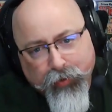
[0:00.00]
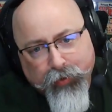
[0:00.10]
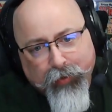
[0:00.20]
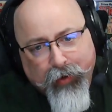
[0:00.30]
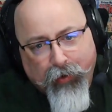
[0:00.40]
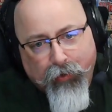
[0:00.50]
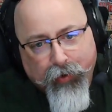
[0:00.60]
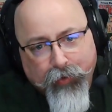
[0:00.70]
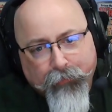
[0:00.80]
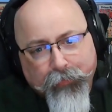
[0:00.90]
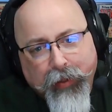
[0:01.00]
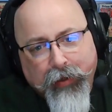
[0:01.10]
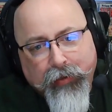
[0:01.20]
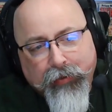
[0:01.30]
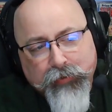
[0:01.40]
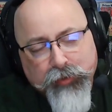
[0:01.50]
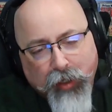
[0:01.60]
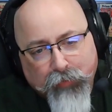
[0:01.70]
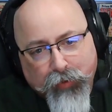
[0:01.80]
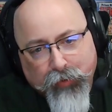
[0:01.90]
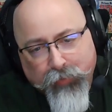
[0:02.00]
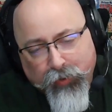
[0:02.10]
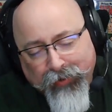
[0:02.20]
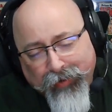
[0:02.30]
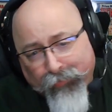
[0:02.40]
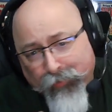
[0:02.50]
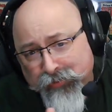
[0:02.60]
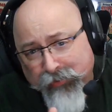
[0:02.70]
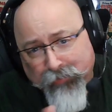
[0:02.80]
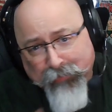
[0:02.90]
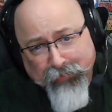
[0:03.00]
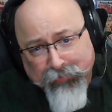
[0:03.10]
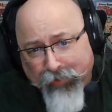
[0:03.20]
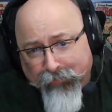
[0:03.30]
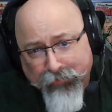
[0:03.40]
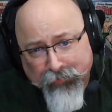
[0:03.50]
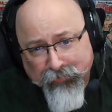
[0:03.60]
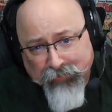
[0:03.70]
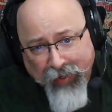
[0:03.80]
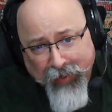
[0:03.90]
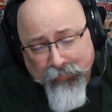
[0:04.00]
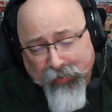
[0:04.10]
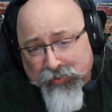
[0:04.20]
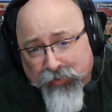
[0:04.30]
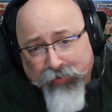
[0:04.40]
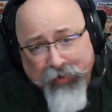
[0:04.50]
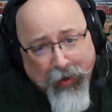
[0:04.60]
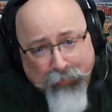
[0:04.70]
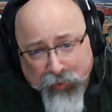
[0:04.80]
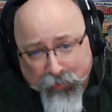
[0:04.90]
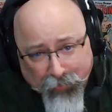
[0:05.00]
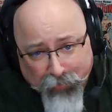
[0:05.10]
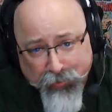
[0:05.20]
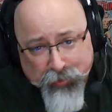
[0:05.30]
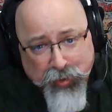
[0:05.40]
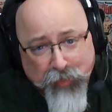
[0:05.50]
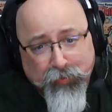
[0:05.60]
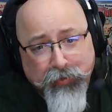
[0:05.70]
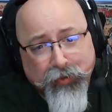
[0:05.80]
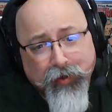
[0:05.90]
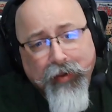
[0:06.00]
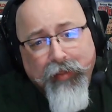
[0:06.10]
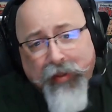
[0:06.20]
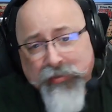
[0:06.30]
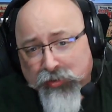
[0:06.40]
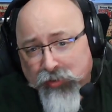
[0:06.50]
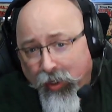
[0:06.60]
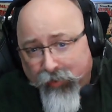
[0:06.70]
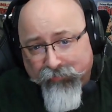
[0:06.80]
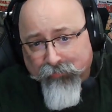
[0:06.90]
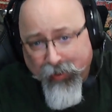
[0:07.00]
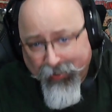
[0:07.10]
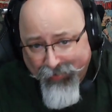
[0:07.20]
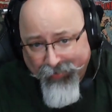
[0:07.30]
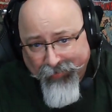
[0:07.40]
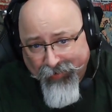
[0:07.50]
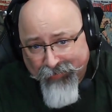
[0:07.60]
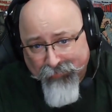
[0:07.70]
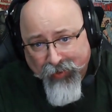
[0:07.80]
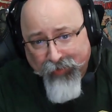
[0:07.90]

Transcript: era Schomburg book. Now, I wasn't going to be able to ever land myself a Captain America Schomburg. That's a lot of money, and I'm not,